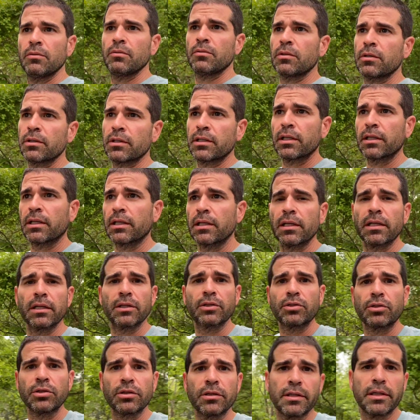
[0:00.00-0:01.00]
taking an
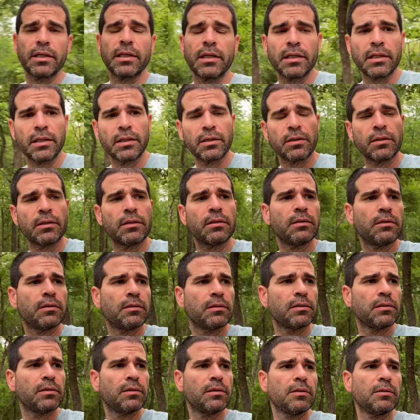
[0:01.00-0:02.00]
extra day here,
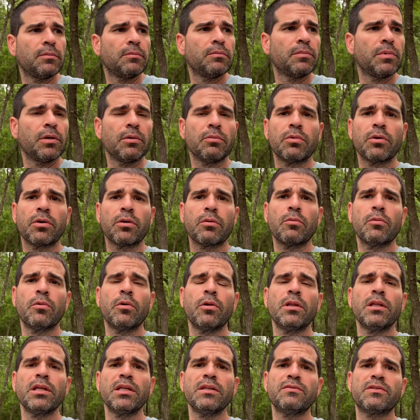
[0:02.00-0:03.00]
but we'll
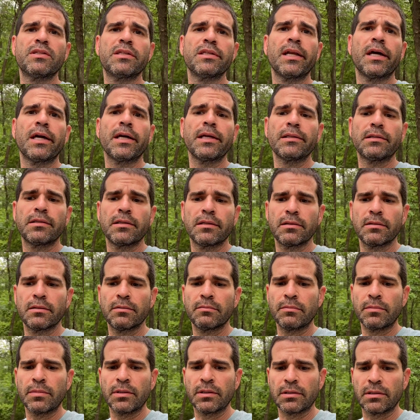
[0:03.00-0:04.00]
leave tonight.
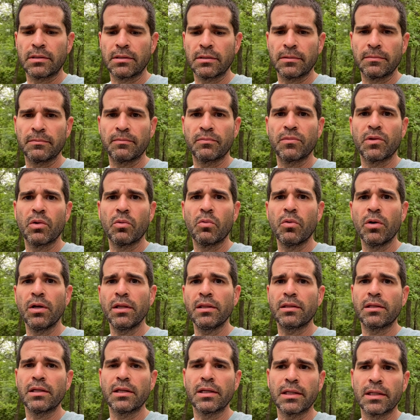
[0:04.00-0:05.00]
But the one
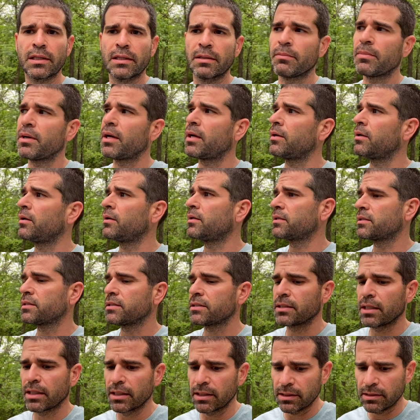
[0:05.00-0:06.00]
thing about our
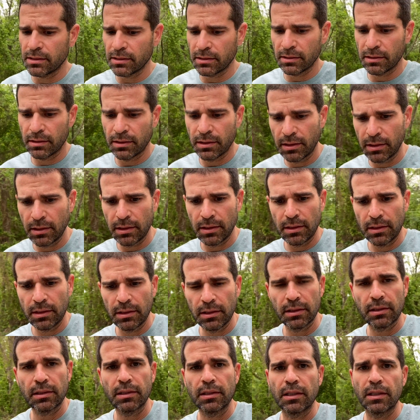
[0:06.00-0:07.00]
site
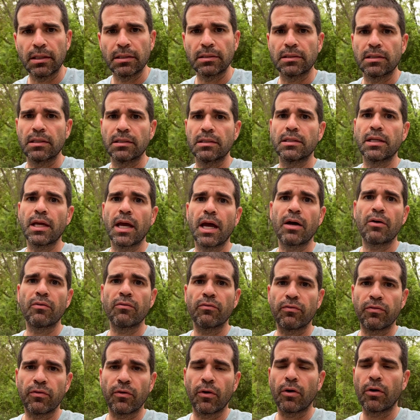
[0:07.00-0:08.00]
that's a
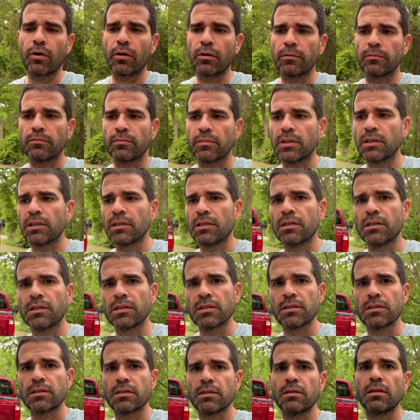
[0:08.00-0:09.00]
downfall
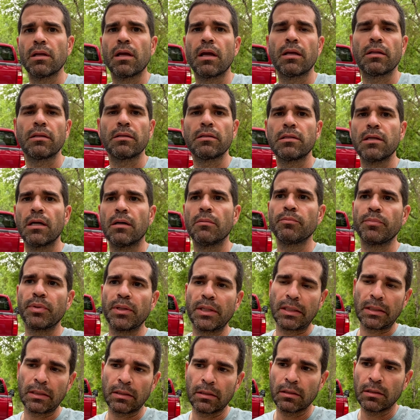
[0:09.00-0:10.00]
is dumping.
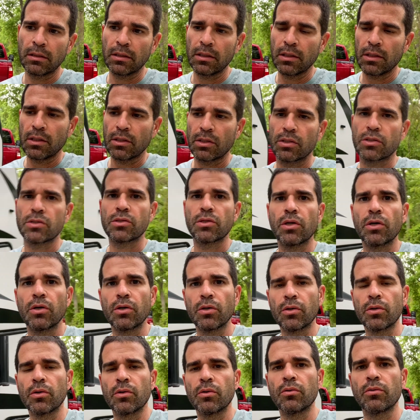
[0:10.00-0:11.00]

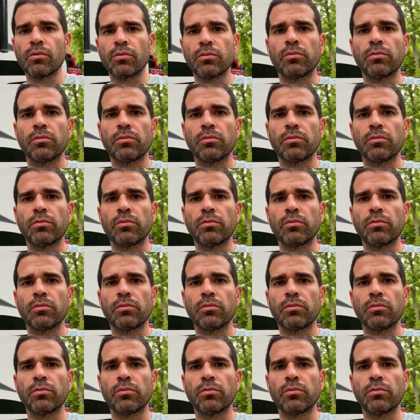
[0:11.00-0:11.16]
So